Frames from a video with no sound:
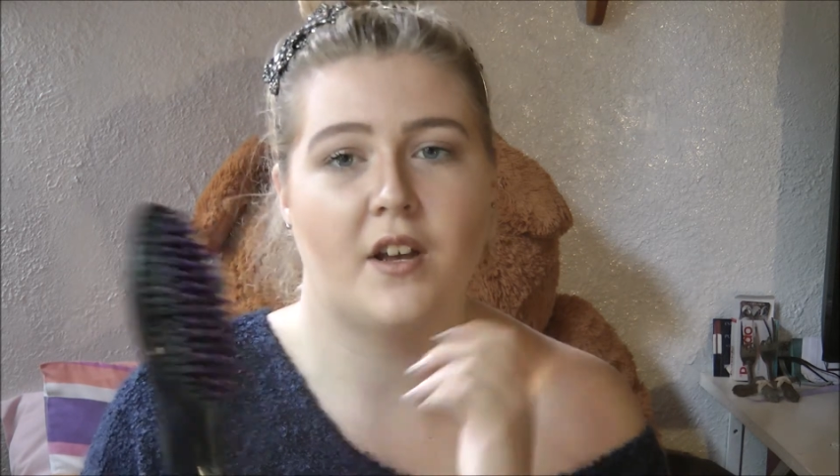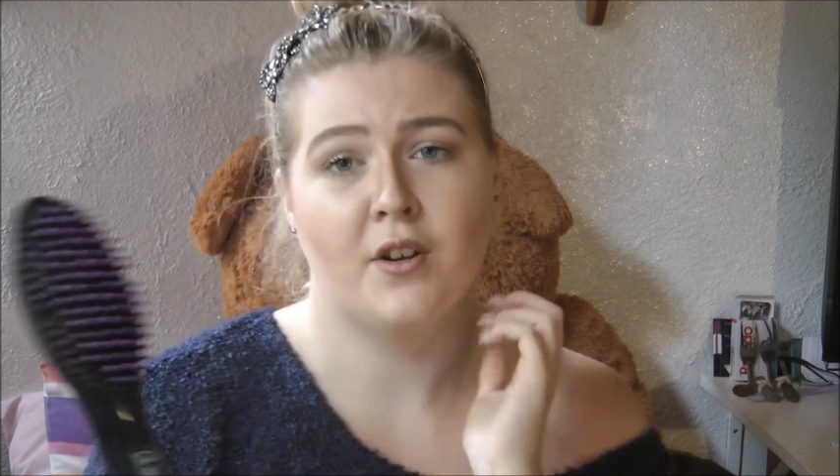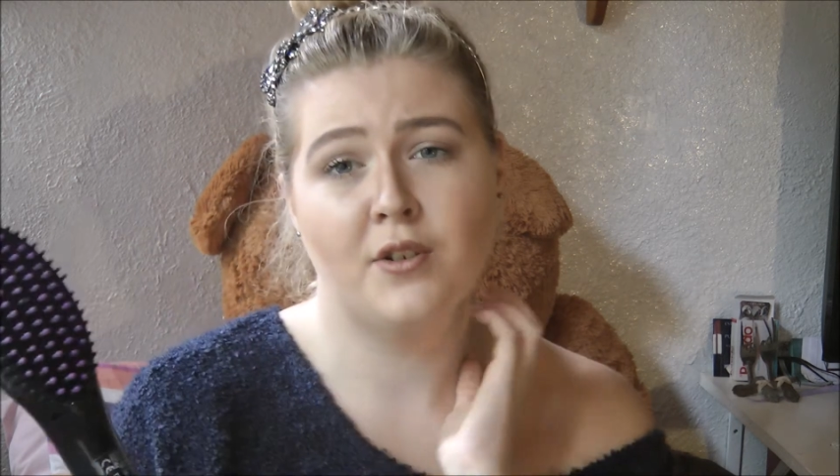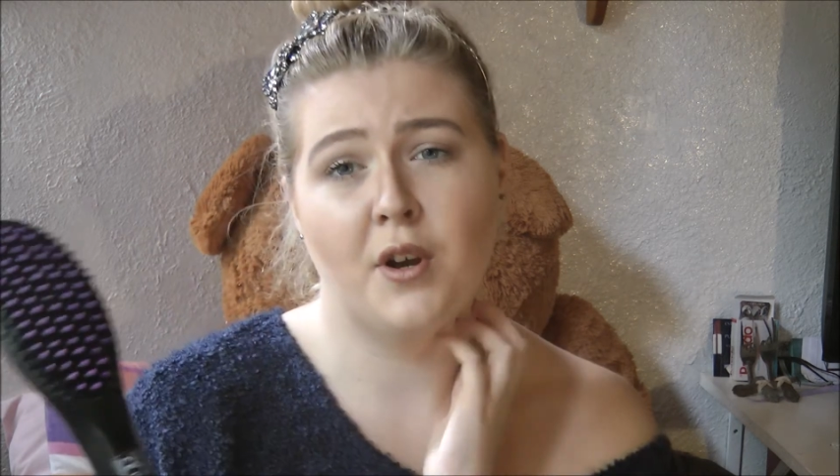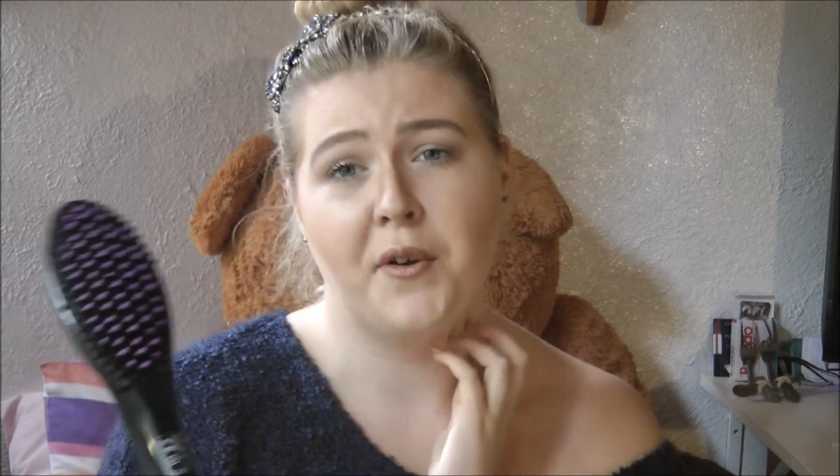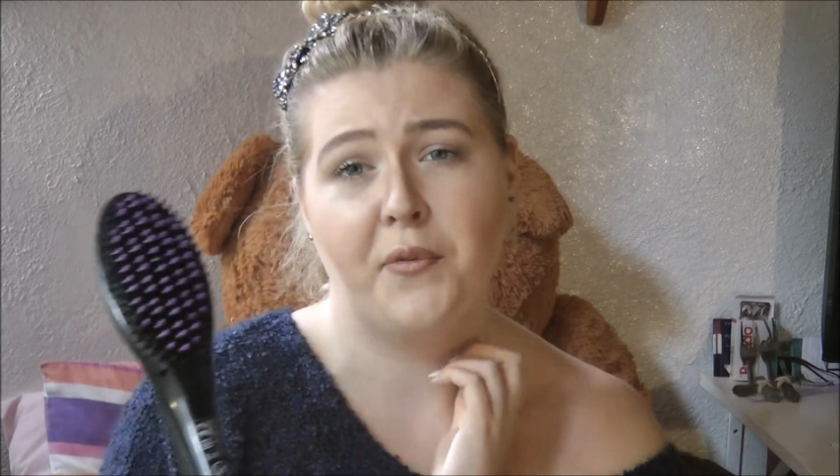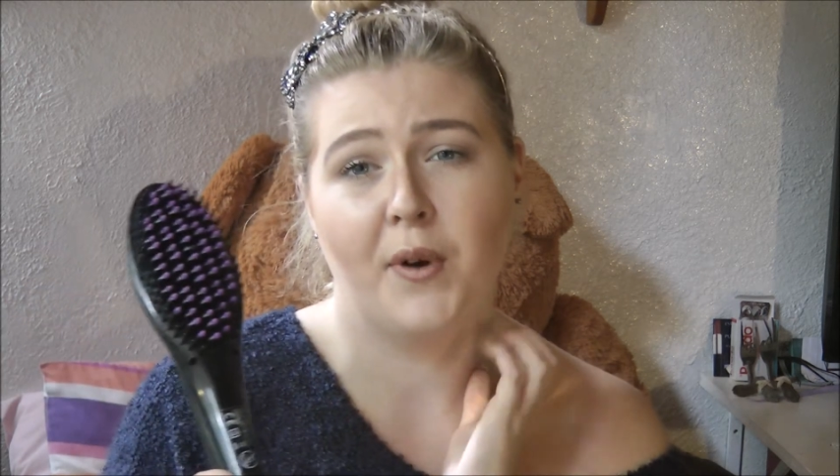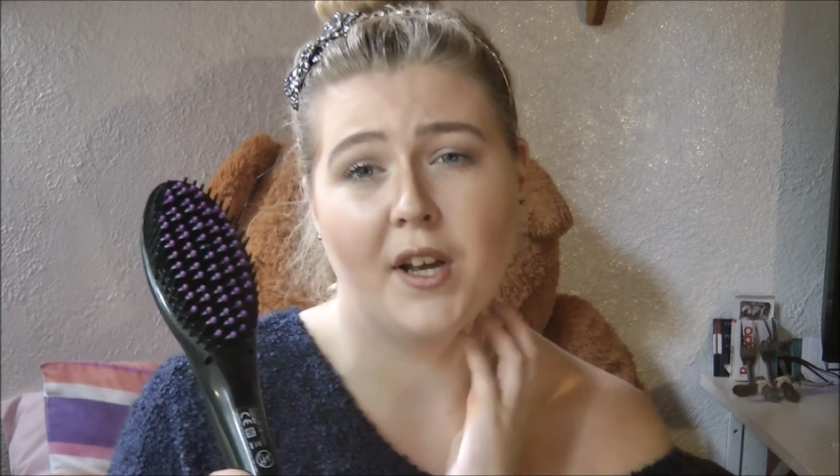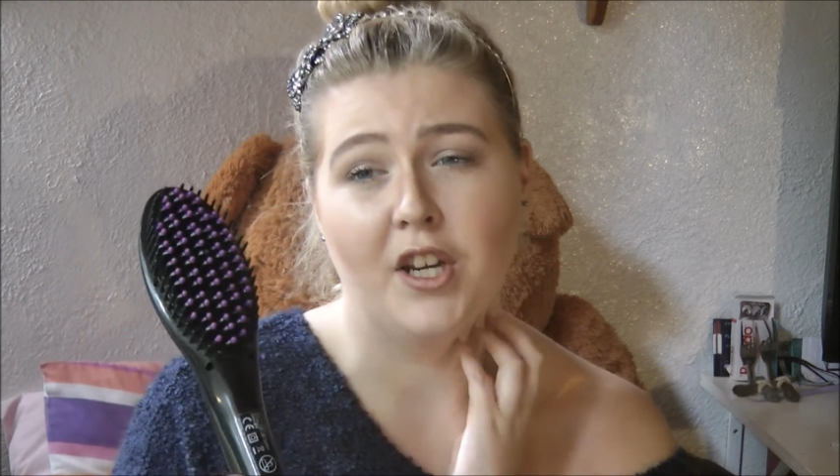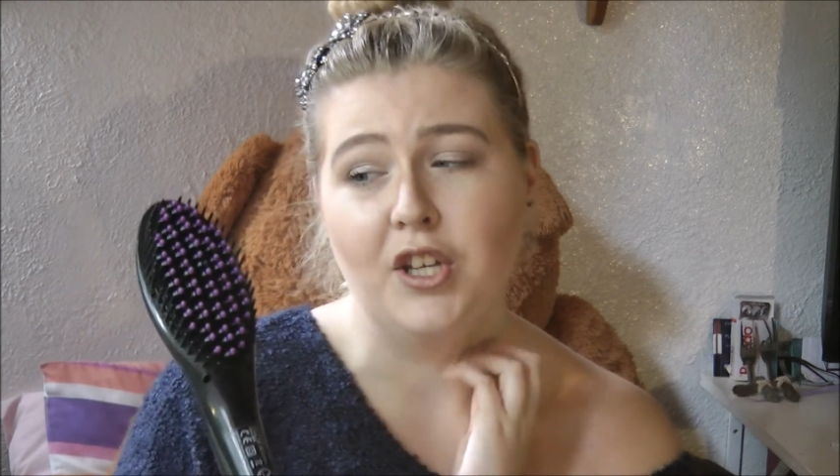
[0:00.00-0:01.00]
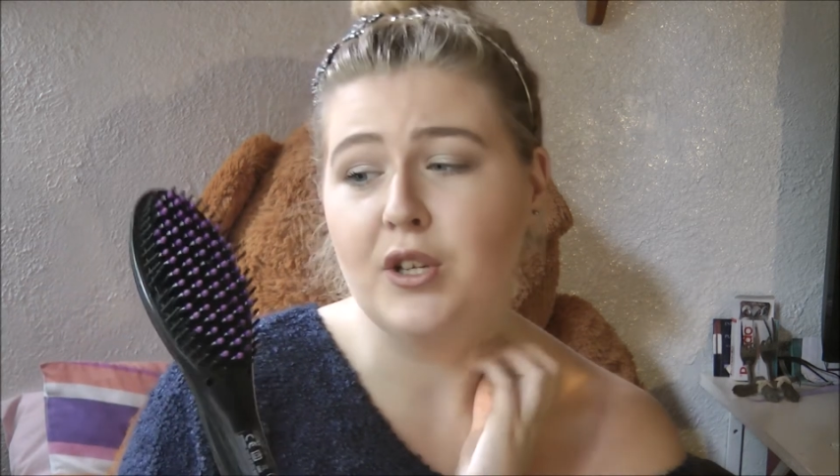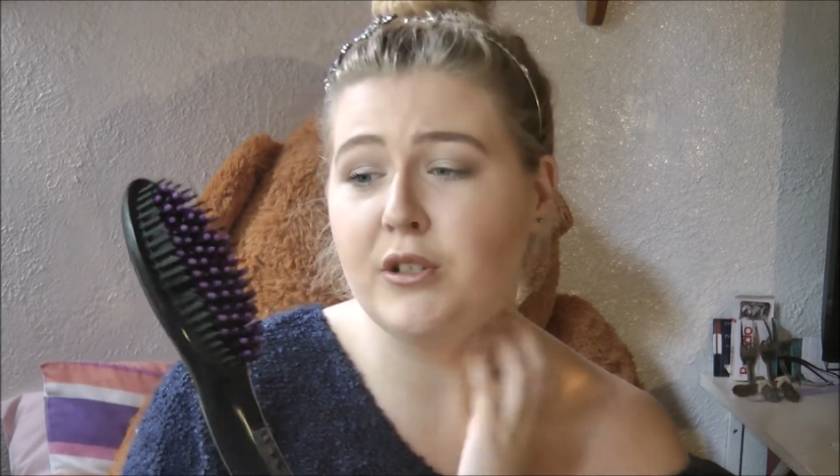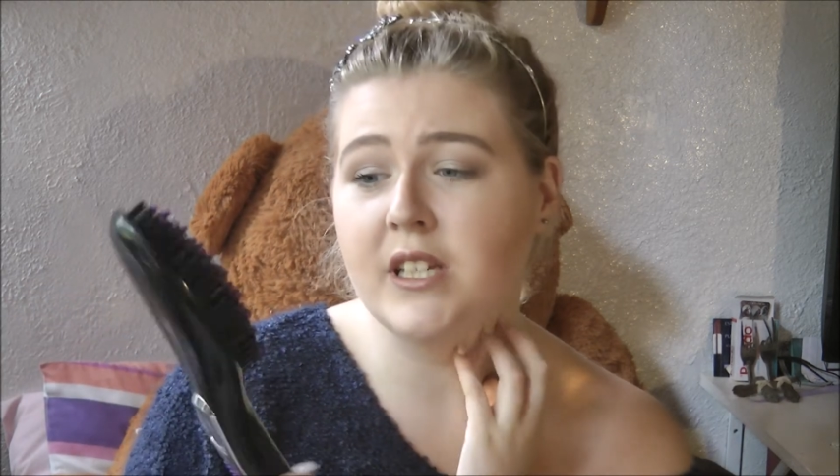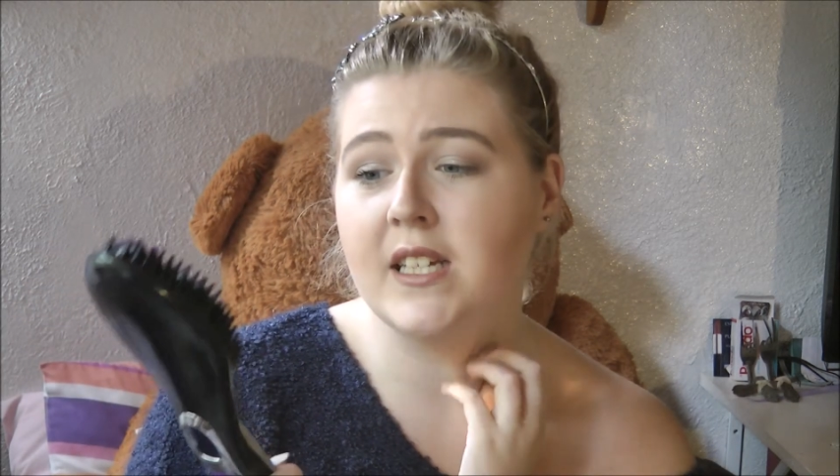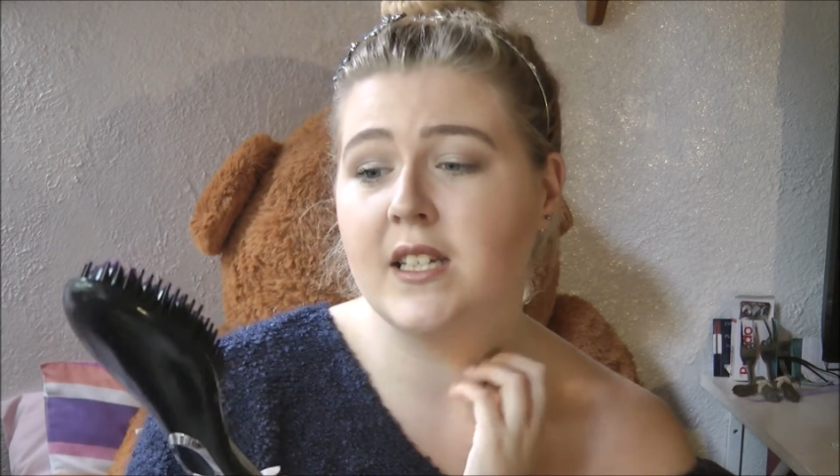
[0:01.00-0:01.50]
I don't know if we're going to
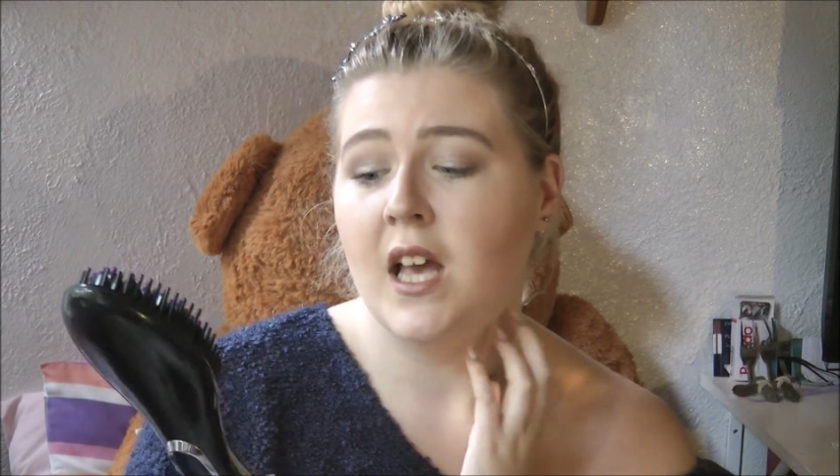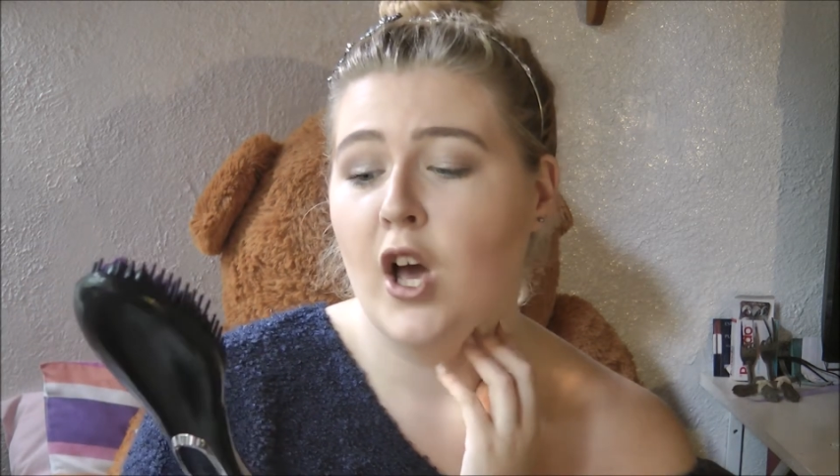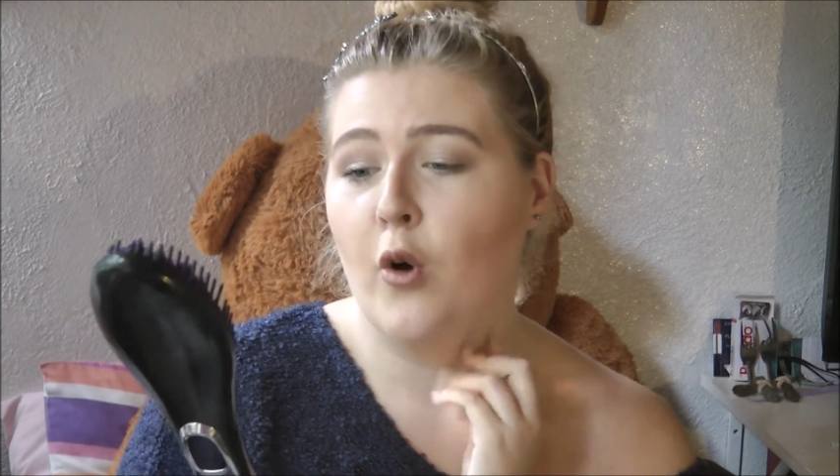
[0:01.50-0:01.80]
use it